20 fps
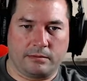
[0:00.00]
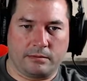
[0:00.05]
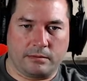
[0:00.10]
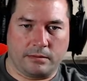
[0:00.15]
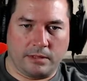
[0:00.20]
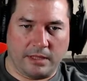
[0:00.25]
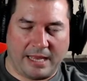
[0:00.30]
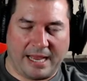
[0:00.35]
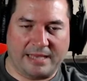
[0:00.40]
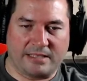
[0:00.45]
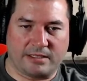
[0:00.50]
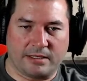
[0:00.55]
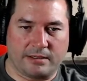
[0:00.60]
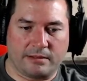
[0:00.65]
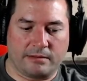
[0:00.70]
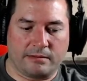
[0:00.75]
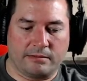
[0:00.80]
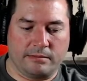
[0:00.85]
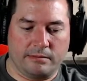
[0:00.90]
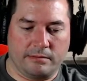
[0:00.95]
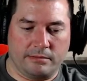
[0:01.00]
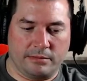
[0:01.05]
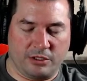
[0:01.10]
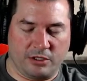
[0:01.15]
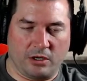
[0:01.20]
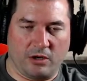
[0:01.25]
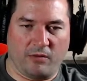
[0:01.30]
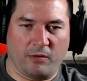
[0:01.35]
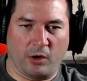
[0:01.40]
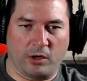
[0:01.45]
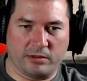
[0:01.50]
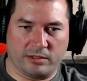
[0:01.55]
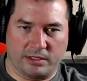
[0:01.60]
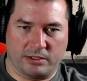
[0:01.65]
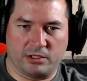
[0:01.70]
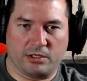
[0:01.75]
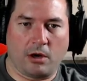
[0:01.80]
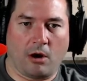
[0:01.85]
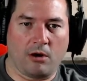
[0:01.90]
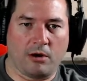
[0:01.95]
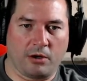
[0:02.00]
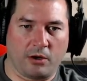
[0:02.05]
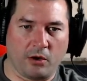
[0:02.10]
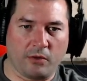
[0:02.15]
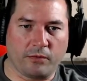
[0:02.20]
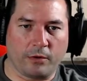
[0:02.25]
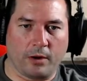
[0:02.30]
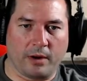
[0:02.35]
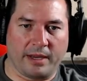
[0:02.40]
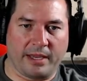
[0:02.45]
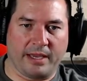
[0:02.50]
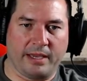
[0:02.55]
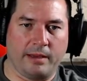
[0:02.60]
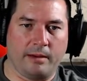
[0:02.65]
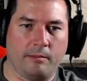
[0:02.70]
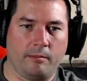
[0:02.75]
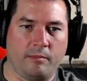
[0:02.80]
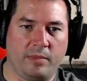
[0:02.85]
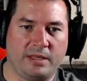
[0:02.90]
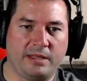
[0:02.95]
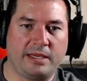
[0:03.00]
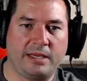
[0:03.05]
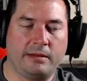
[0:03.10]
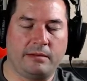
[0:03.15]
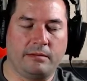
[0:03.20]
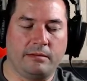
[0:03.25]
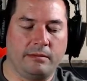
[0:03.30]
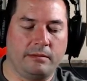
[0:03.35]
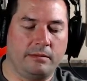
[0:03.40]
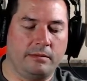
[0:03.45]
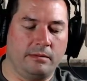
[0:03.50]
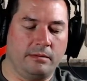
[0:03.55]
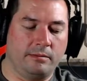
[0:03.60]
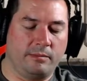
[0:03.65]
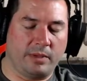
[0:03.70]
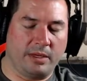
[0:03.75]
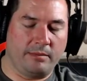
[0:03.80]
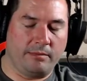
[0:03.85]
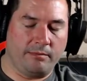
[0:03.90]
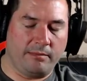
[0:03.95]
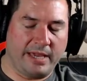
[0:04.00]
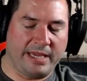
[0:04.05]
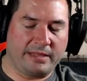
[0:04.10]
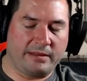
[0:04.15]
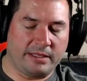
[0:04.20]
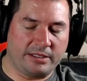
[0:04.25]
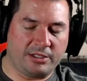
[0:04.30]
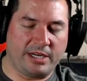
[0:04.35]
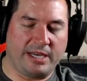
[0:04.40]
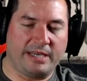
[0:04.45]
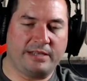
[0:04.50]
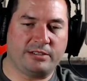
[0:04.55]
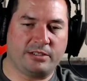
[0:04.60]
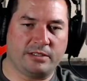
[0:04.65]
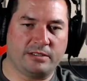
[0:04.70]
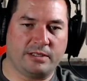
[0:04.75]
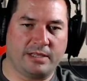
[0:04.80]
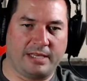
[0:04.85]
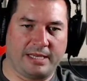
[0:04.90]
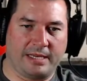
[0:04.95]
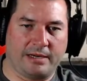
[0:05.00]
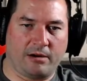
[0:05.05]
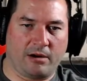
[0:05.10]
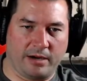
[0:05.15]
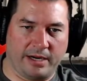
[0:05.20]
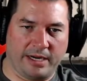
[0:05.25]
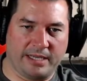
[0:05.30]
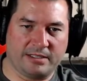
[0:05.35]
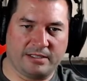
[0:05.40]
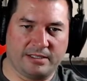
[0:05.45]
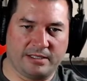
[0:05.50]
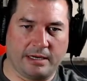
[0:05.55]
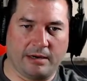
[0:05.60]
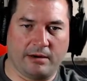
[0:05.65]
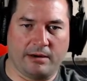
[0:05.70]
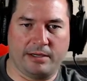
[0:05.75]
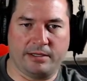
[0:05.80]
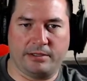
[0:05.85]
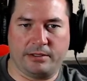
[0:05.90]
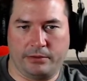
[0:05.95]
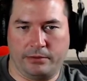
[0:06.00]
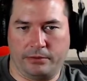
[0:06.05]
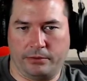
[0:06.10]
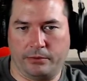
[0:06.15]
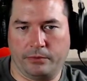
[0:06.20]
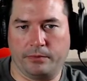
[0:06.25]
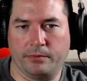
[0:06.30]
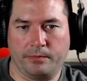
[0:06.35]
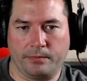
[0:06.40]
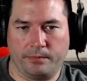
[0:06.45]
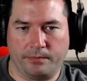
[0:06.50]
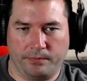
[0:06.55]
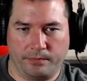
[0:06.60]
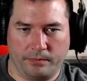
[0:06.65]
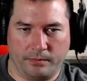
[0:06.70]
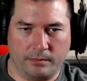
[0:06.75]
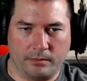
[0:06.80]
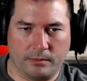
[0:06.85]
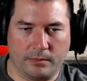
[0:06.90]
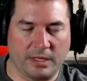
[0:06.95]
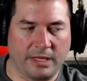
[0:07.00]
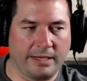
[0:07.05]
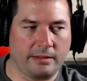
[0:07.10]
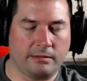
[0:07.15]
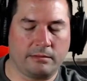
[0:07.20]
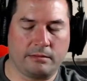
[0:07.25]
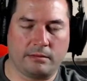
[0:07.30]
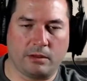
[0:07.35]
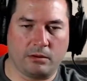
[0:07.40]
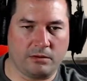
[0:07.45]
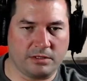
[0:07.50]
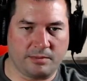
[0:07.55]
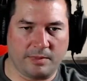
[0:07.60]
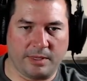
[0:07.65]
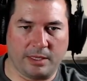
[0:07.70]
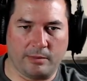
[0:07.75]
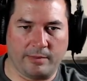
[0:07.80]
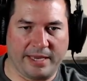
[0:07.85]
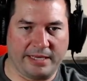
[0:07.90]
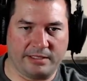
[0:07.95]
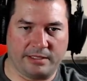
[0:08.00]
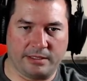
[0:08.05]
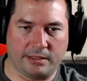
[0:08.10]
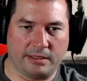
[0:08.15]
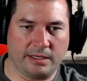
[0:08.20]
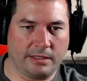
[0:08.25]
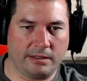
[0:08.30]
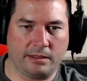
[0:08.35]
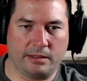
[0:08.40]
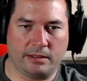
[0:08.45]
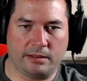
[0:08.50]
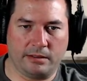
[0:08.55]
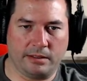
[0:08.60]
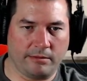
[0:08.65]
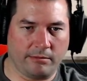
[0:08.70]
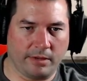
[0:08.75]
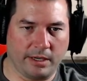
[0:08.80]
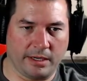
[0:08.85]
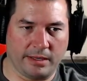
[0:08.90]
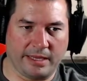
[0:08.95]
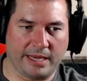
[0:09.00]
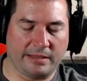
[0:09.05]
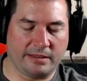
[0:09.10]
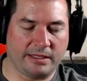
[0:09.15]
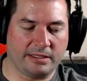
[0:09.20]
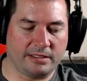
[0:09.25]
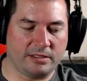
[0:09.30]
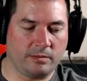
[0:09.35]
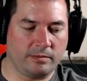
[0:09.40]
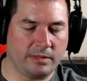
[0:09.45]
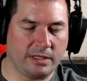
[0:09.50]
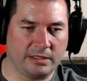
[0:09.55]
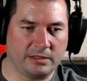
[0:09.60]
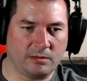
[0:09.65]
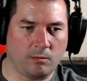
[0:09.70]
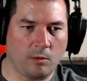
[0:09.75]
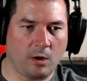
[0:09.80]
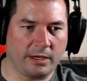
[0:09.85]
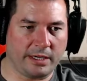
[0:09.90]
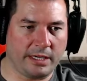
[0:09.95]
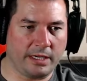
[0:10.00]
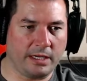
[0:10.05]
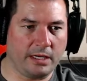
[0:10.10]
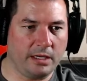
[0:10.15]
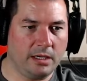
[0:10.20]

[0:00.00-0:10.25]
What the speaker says: Classic server to start it over again, but make the changes that are necessary to, like, the whole spell batching. Get rid of that. That's wonky.